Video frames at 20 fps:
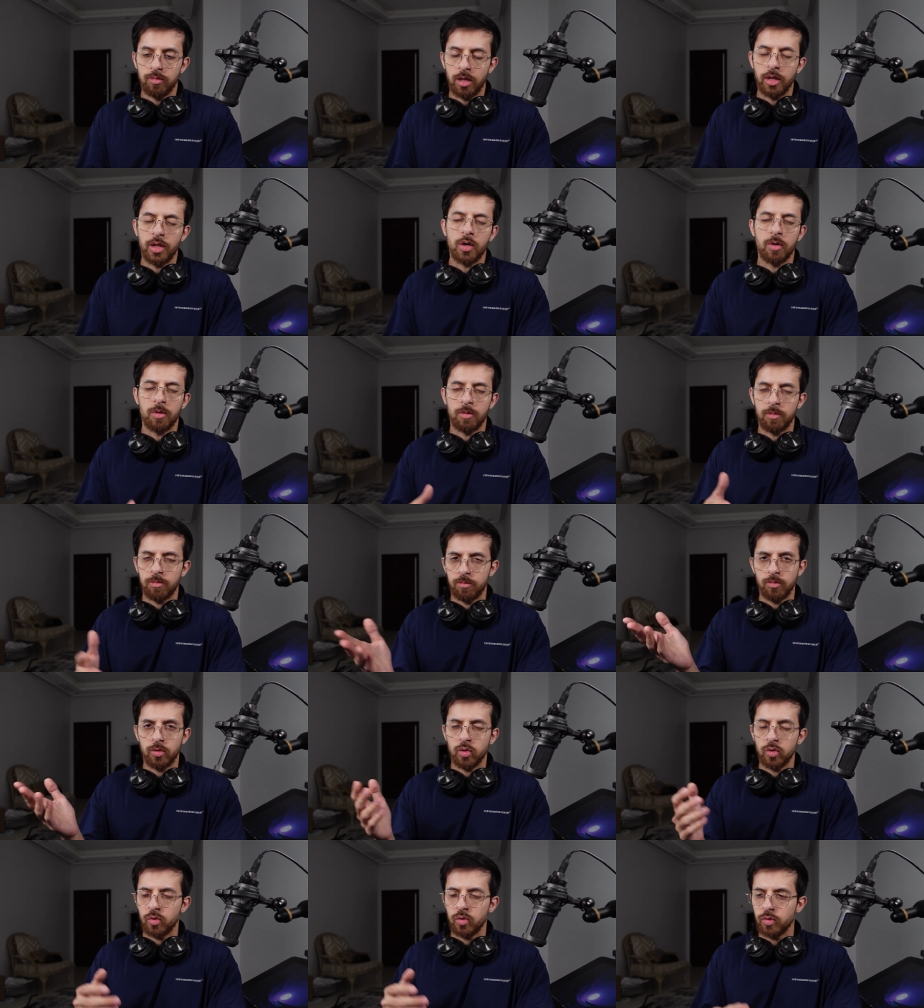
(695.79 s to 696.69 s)
Although
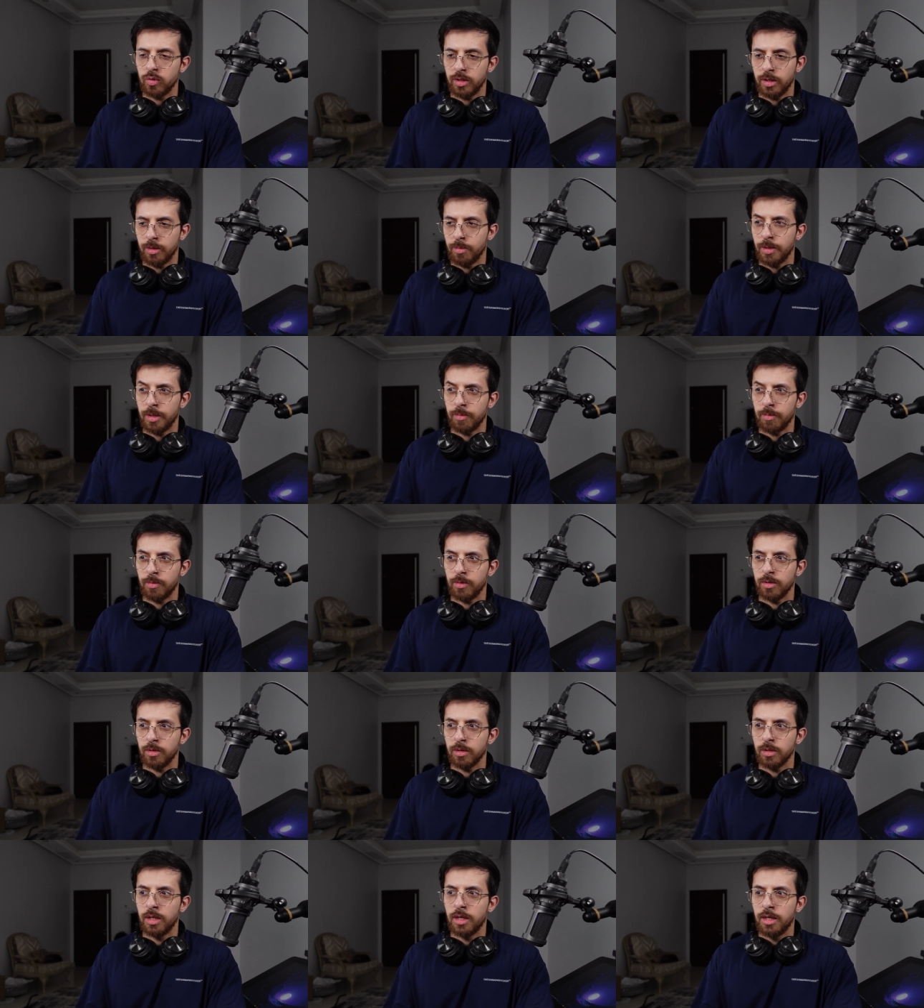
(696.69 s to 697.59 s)
usually
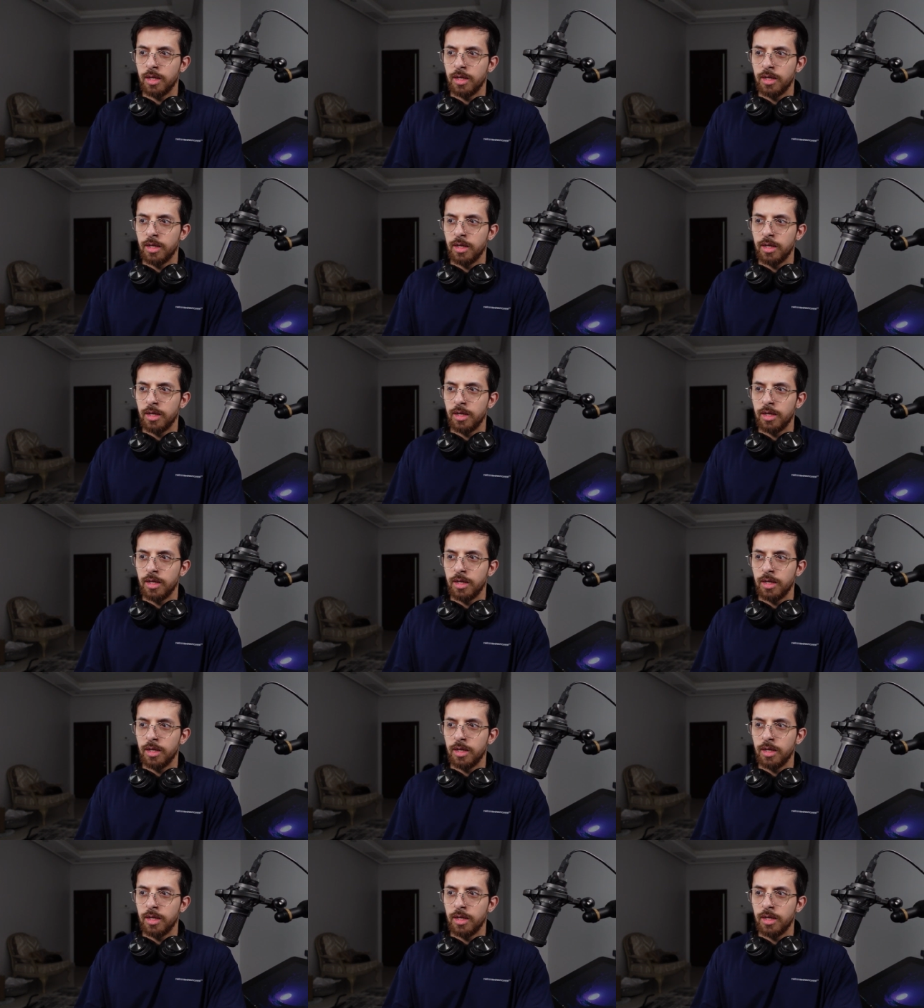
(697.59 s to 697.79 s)
people